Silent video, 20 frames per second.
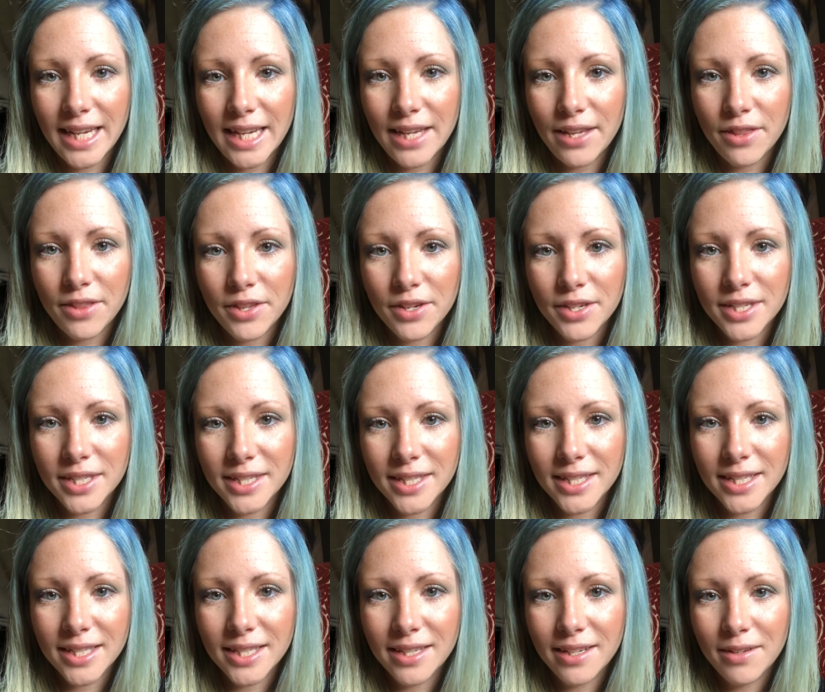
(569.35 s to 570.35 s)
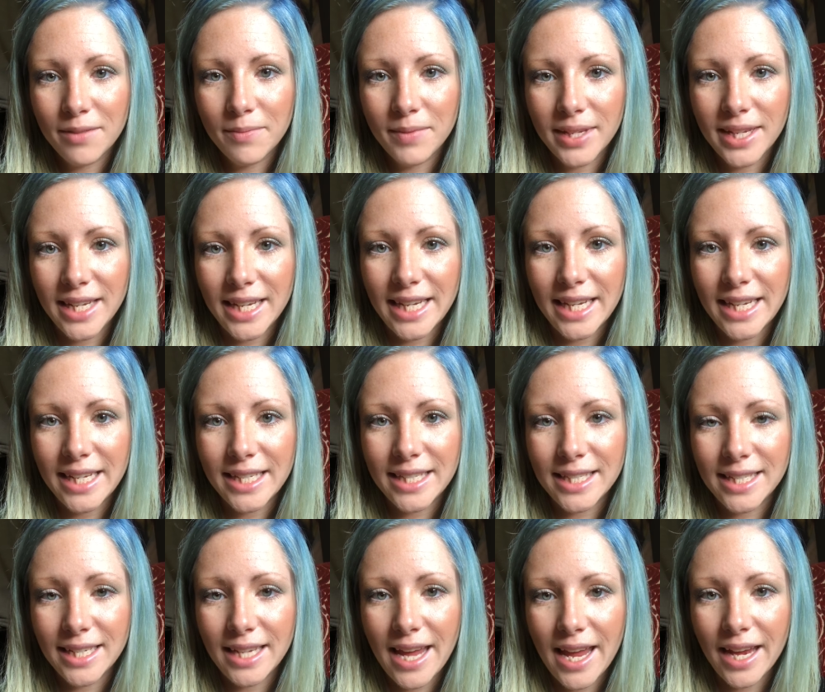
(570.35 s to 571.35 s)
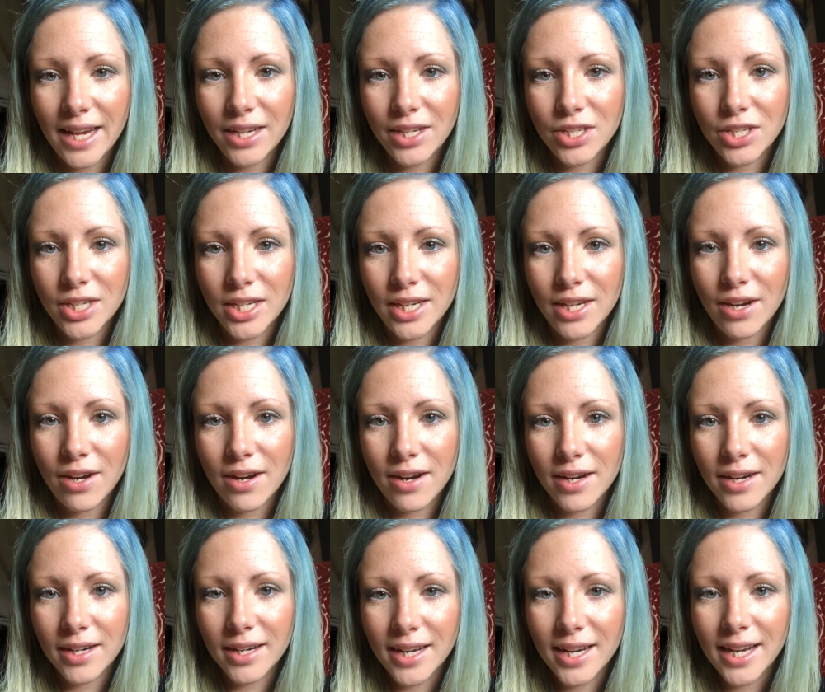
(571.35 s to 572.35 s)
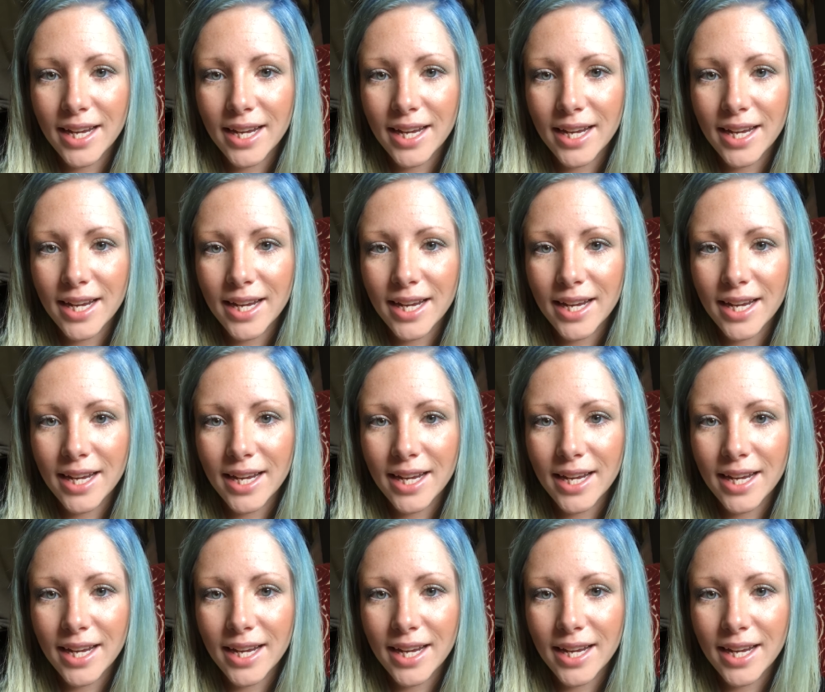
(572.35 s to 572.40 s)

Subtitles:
Ether System, E-T-H-E-R,